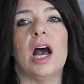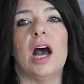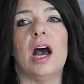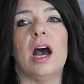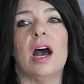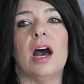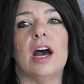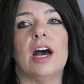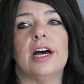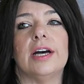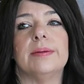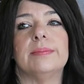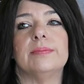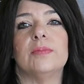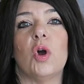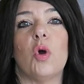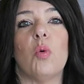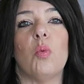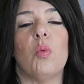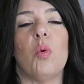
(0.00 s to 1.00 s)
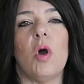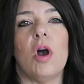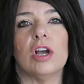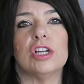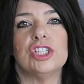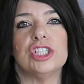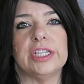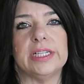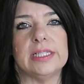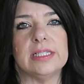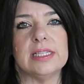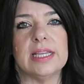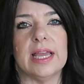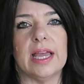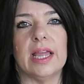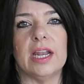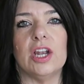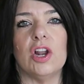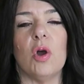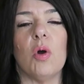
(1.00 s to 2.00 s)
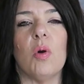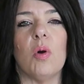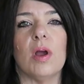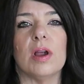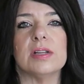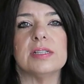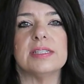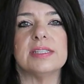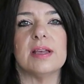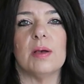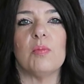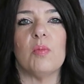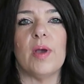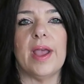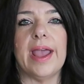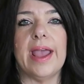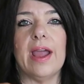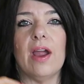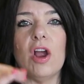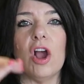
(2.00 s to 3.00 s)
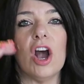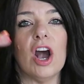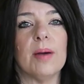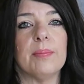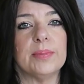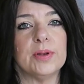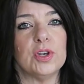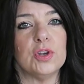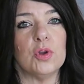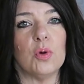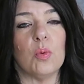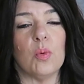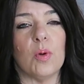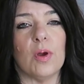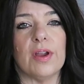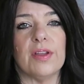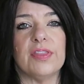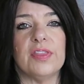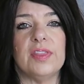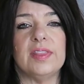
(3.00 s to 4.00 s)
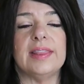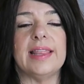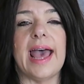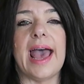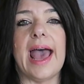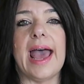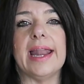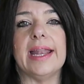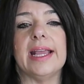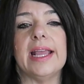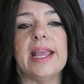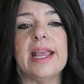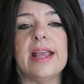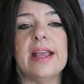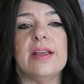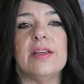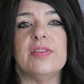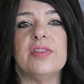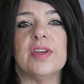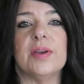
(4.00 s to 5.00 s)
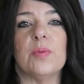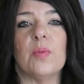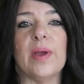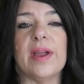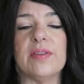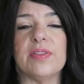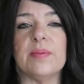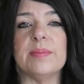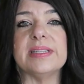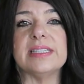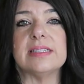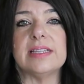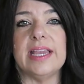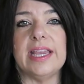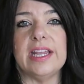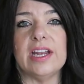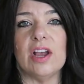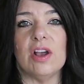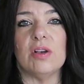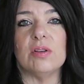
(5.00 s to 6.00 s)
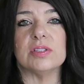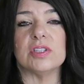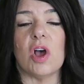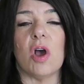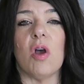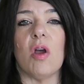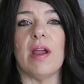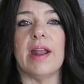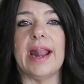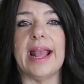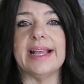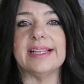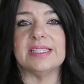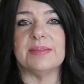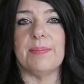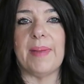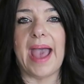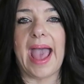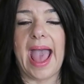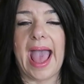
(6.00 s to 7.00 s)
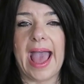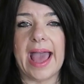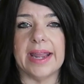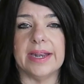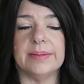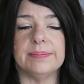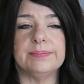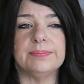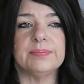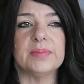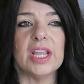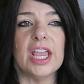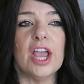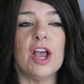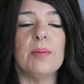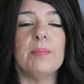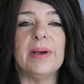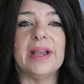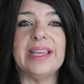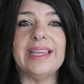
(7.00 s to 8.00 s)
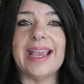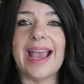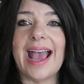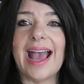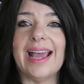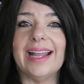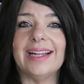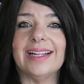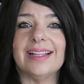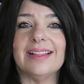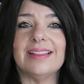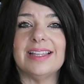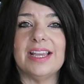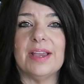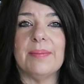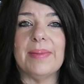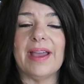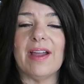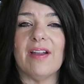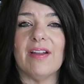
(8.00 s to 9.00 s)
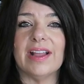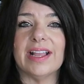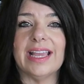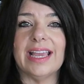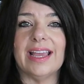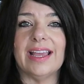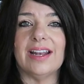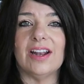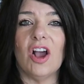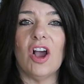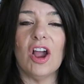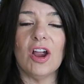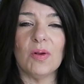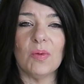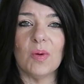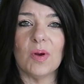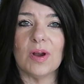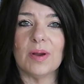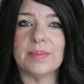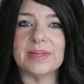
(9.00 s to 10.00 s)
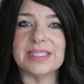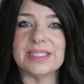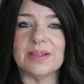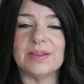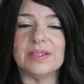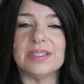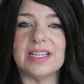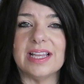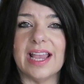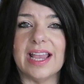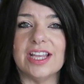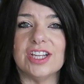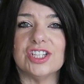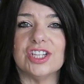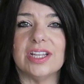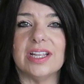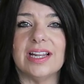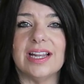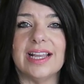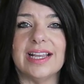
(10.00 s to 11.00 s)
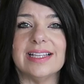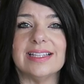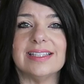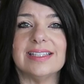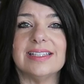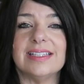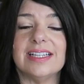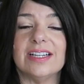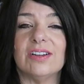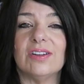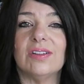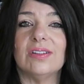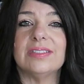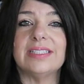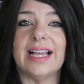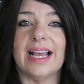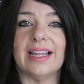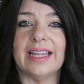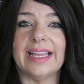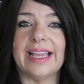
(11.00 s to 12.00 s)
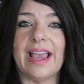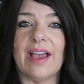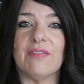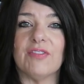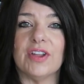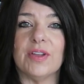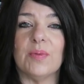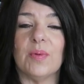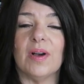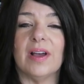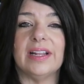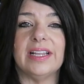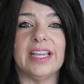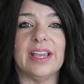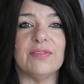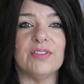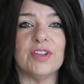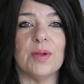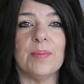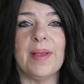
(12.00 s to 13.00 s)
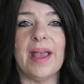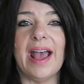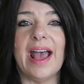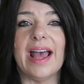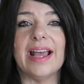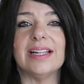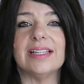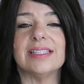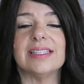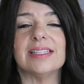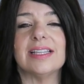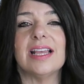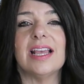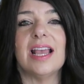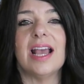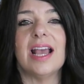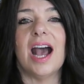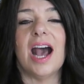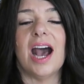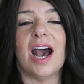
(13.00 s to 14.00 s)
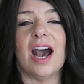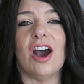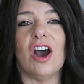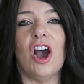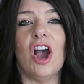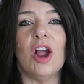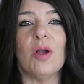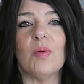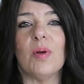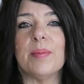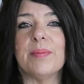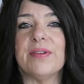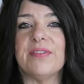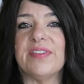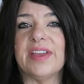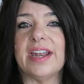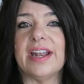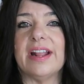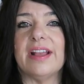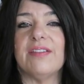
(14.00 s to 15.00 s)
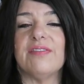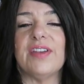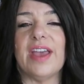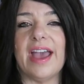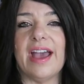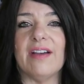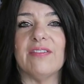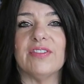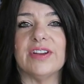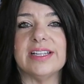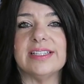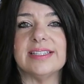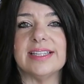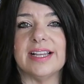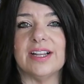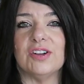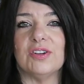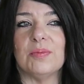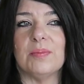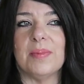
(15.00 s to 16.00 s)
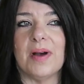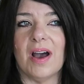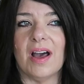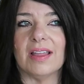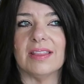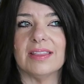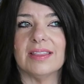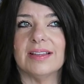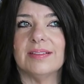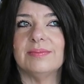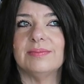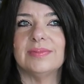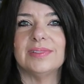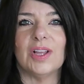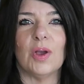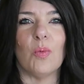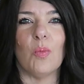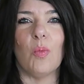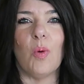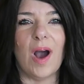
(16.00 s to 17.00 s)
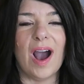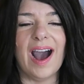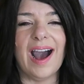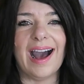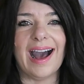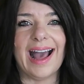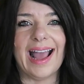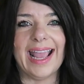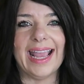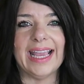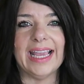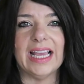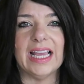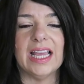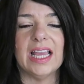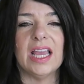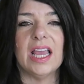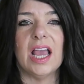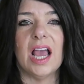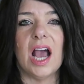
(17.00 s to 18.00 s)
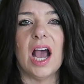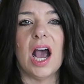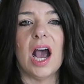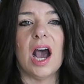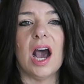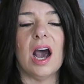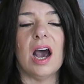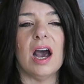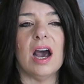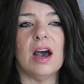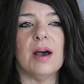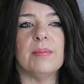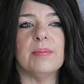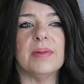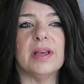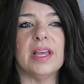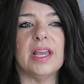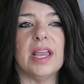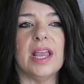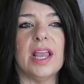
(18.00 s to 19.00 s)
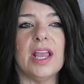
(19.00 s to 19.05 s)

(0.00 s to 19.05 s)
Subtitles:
Washington or somewhere up north where the mosquitoes aren't as bad. But yet the American Heartworm Association is still telling everyone, give your pets heartworm preventative every single month. Why? The